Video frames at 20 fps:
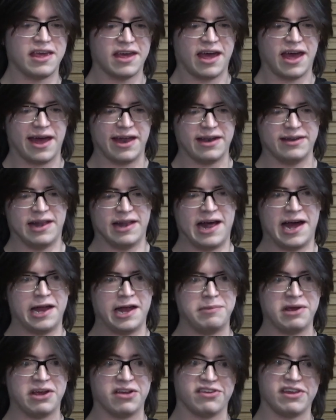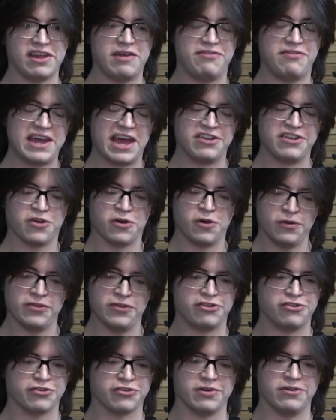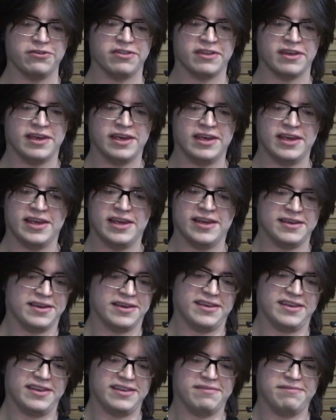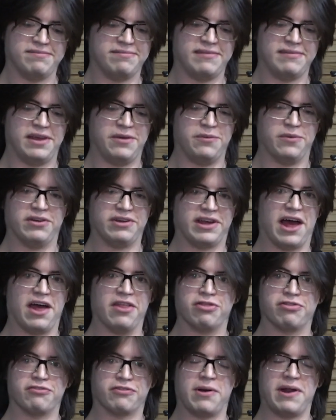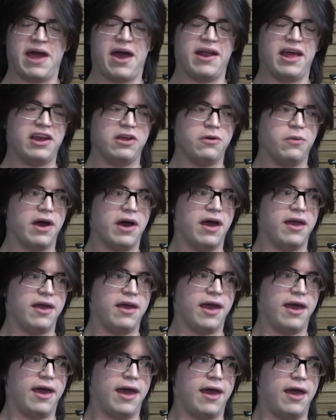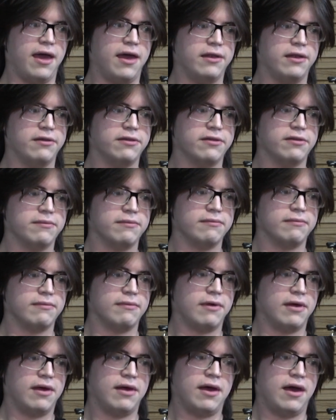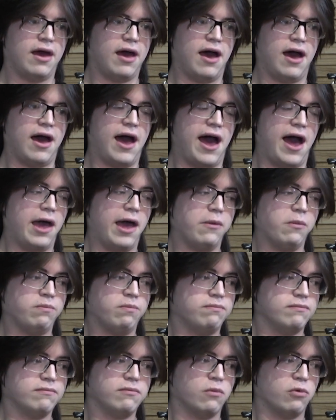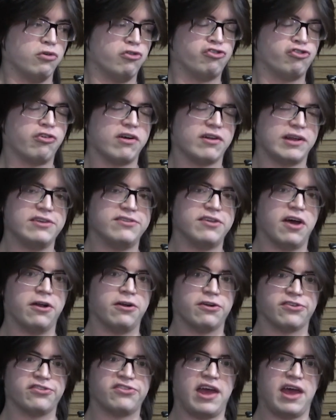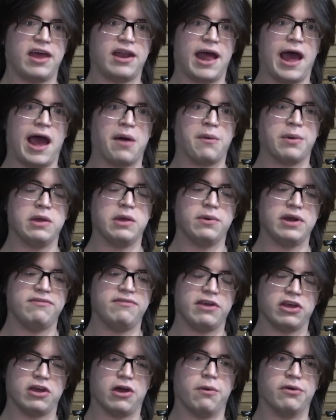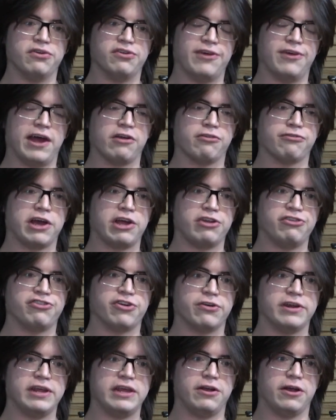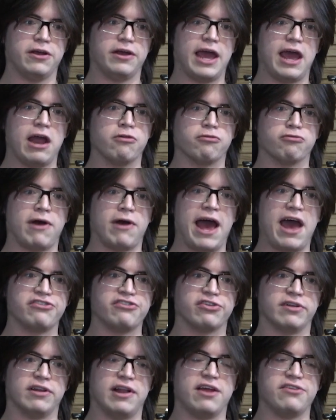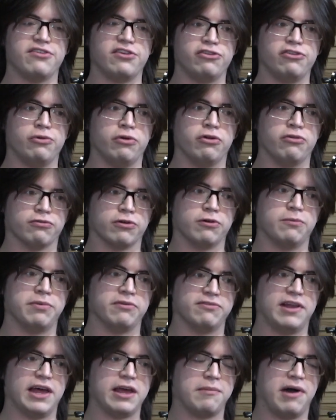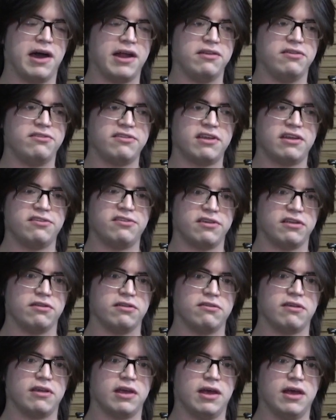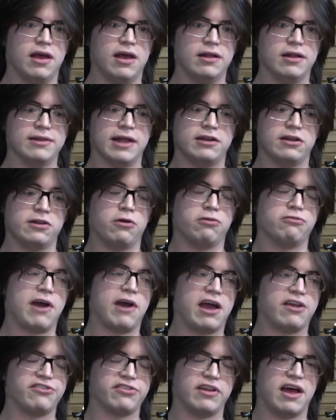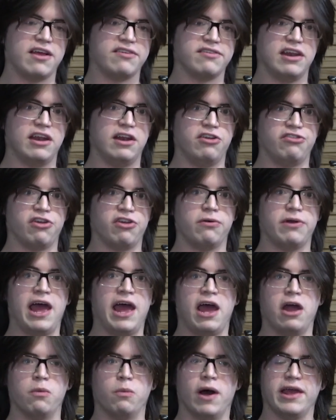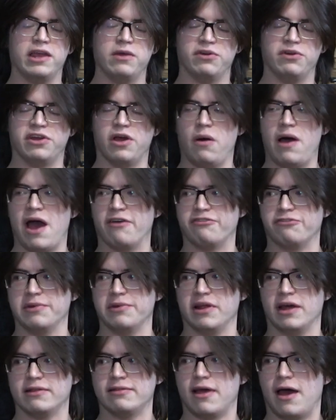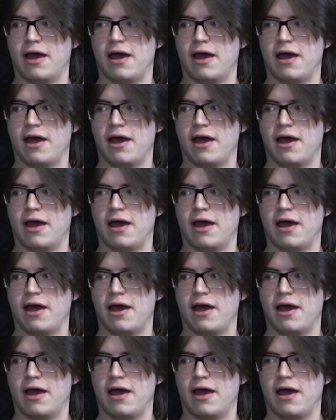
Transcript: had lied, because if he had told the truth, it would have gotten thrown out anyway. And I was struggling to understand how he would even go into that grand jury hearing and rationalize it to a group of like-minded citizens, let alone rationalize it in his own head why he would go after me like that.